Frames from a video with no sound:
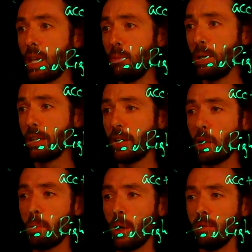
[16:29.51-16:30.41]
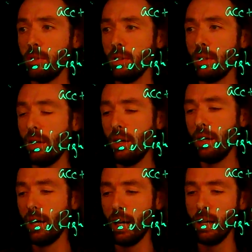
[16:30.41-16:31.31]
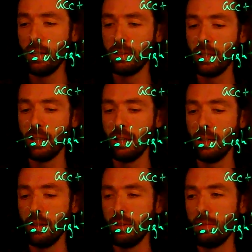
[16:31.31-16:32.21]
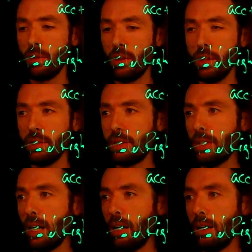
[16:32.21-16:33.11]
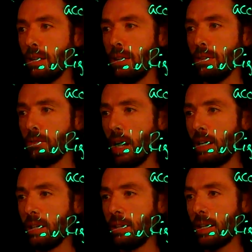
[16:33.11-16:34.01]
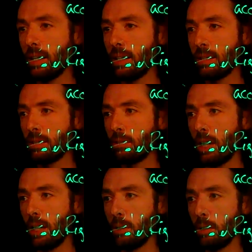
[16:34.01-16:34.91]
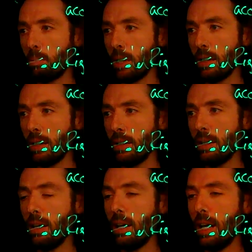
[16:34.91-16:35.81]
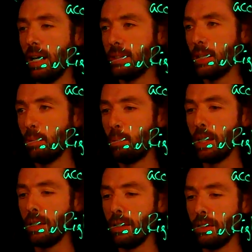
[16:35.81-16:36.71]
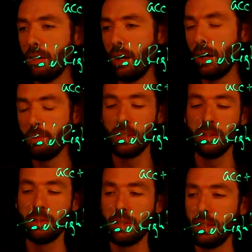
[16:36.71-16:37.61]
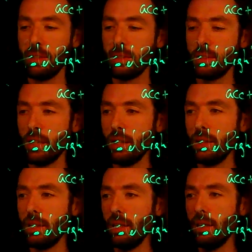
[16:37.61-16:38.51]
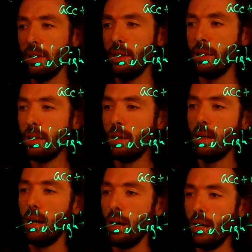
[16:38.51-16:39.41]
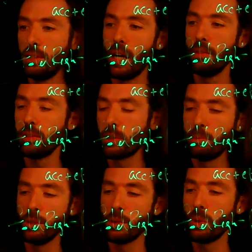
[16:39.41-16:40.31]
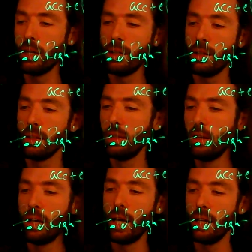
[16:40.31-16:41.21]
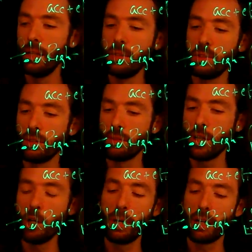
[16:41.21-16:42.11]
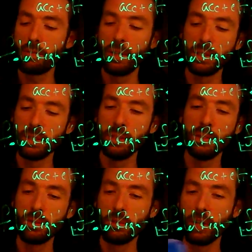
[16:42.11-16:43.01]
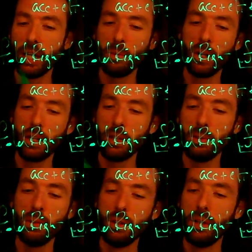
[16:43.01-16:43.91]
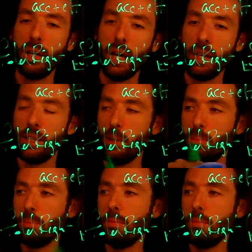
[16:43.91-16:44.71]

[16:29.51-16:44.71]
But they're very powerful, and this style of writing things, right, with a period ends up being, you see this a ton in JavaScript as well, and in sort of callback functions, right, where you end up